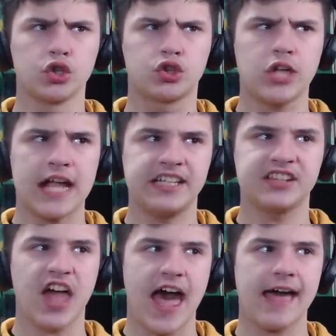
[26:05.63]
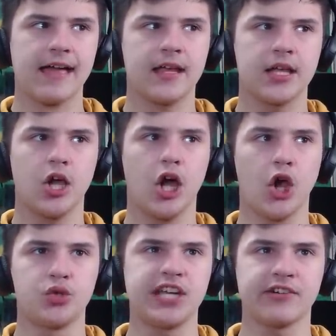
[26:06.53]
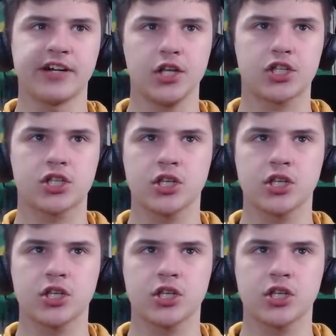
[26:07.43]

They did that. Are you serious?